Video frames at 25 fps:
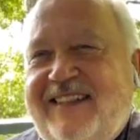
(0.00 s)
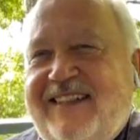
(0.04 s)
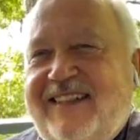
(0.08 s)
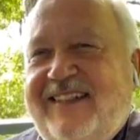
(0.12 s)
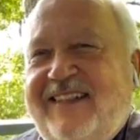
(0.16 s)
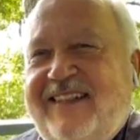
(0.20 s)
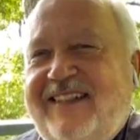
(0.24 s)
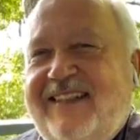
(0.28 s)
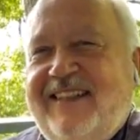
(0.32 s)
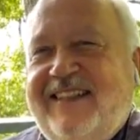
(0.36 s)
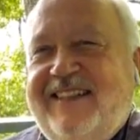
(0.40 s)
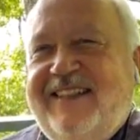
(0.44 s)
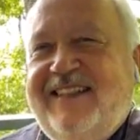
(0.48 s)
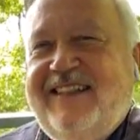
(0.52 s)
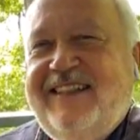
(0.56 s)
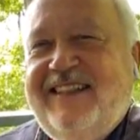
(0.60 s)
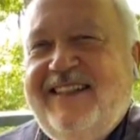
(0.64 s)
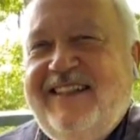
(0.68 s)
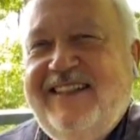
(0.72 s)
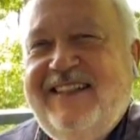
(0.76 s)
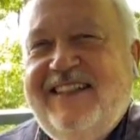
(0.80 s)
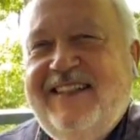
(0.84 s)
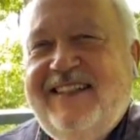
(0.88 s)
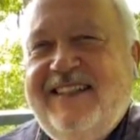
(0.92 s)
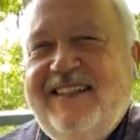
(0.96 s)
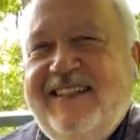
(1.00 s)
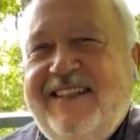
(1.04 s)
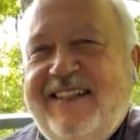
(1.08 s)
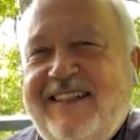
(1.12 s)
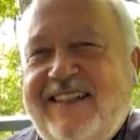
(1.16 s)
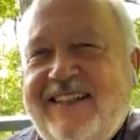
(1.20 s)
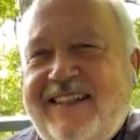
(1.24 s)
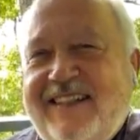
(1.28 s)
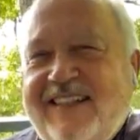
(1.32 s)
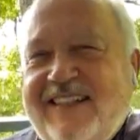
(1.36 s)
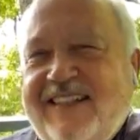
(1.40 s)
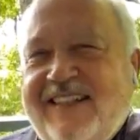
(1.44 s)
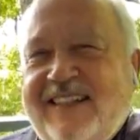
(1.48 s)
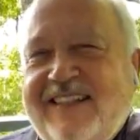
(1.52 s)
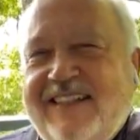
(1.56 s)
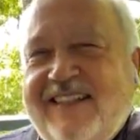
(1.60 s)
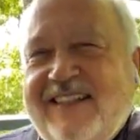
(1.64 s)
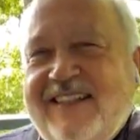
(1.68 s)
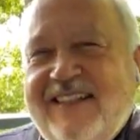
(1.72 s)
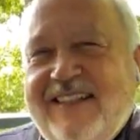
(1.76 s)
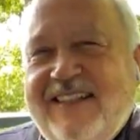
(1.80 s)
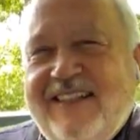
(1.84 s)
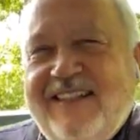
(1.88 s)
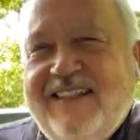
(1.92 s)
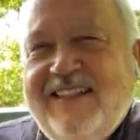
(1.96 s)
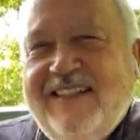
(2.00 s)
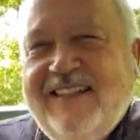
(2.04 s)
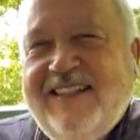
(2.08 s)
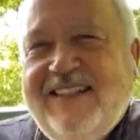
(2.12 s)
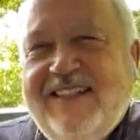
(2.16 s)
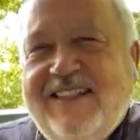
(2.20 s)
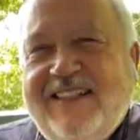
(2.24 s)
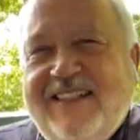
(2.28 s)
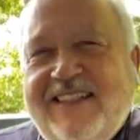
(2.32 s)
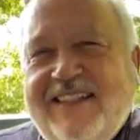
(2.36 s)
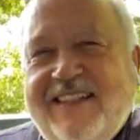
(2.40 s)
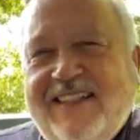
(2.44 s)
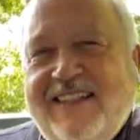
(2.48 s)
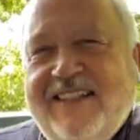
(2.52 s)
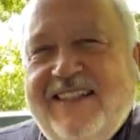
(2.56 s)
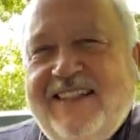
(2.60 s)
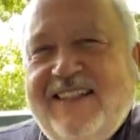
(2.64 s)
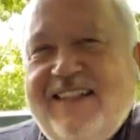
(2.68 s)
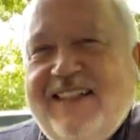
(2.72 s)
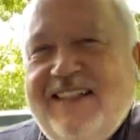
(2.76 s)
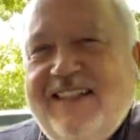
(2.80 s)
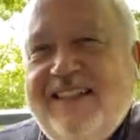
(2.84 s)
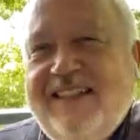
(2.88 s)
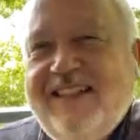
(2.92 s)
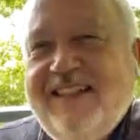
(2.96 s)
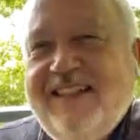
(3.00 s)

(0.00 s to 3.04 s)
No words are spoken by the person on screen.